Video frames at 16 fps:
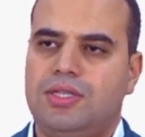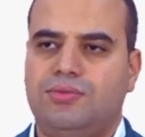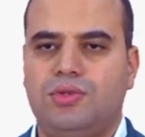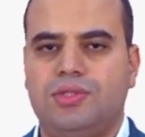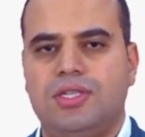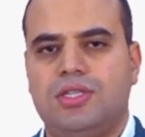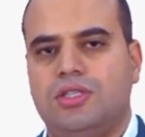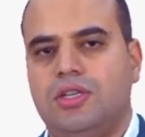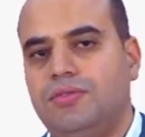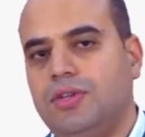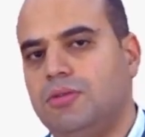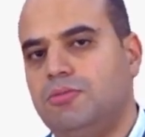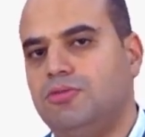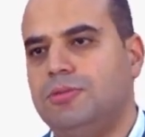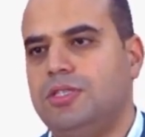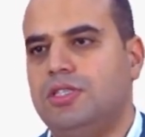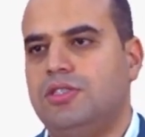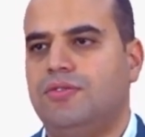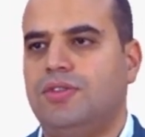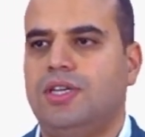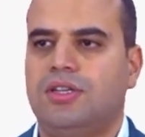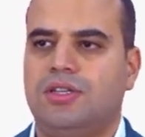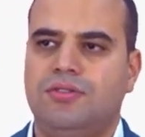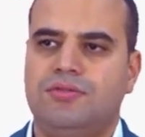forces govern the movements of the
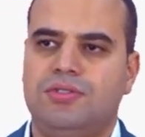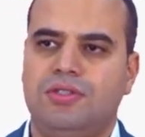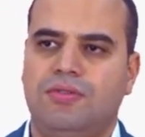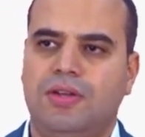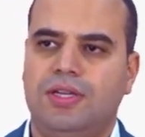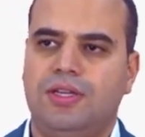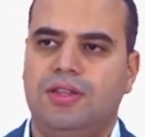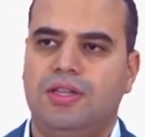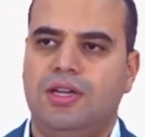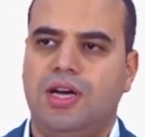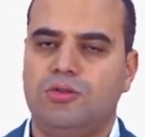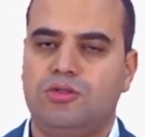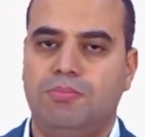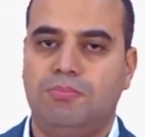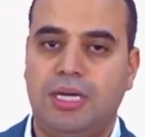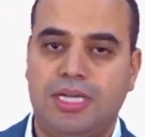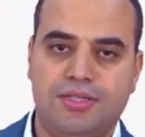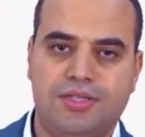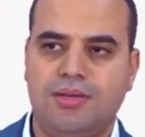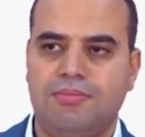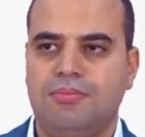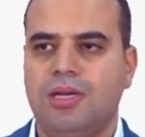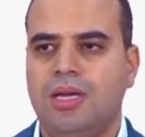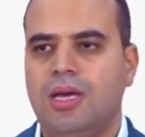aircraft in flight, and how to balance
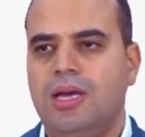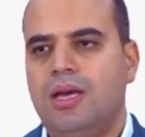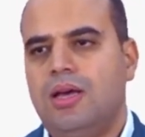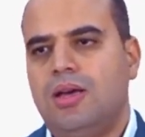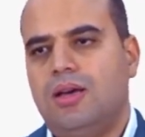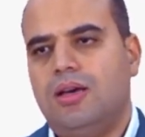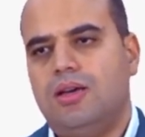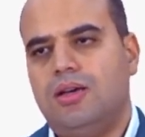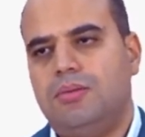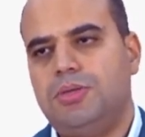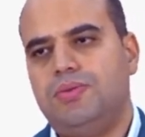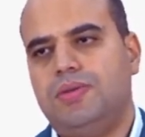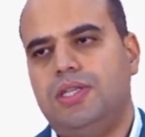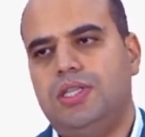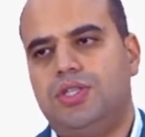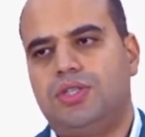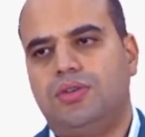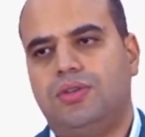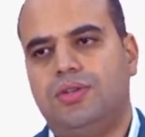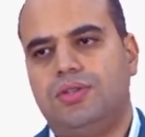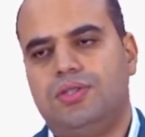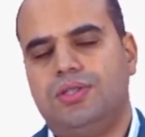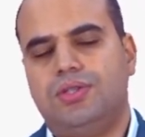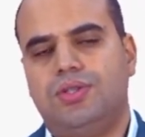them between each
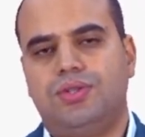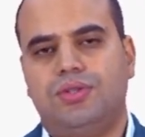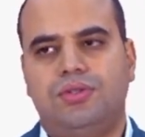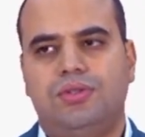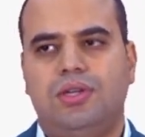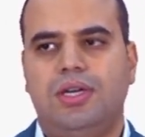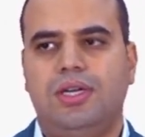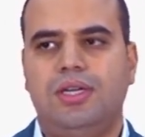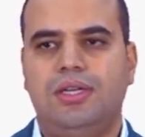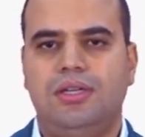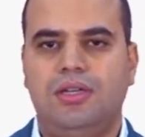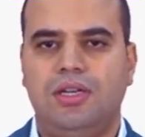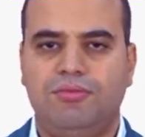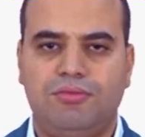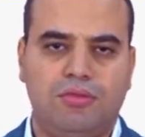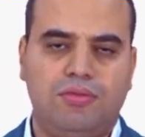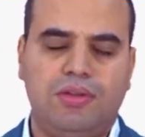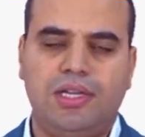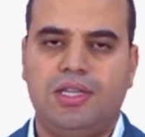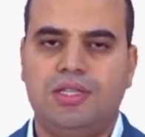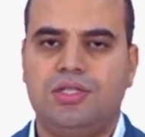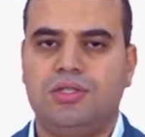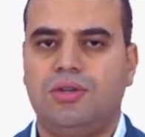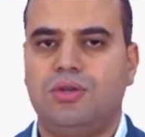other to ensure a level flight,
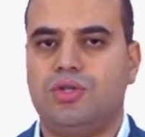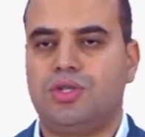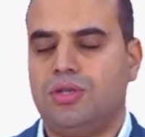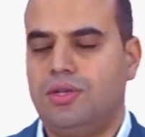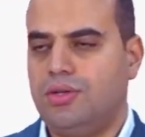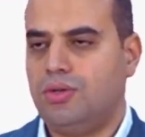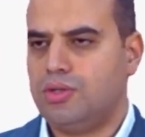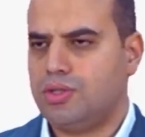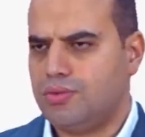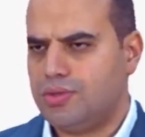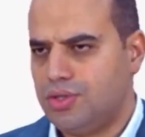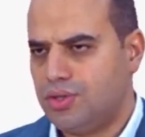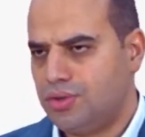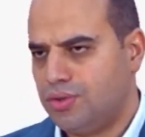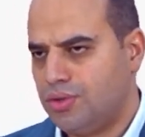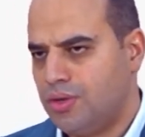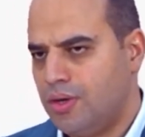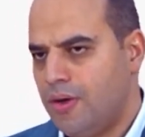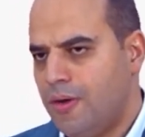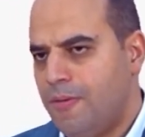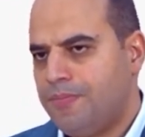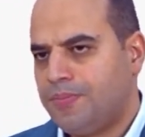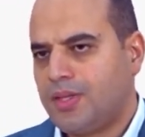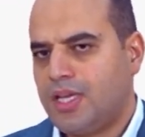and also to ensure
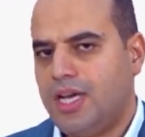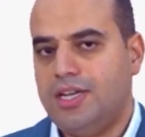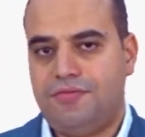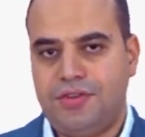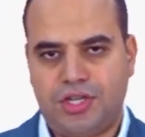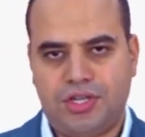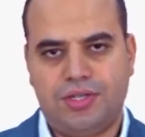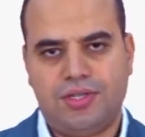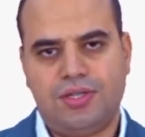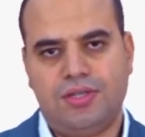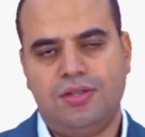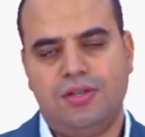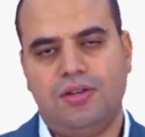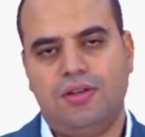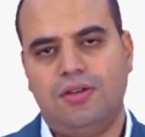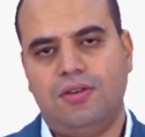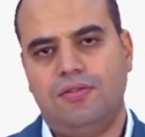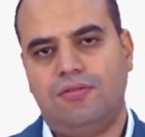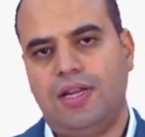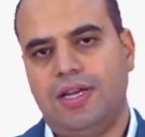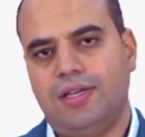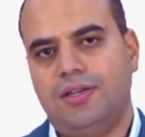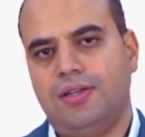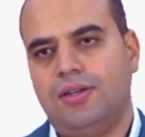an efficient
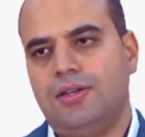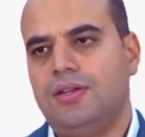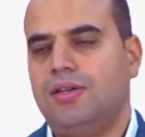flying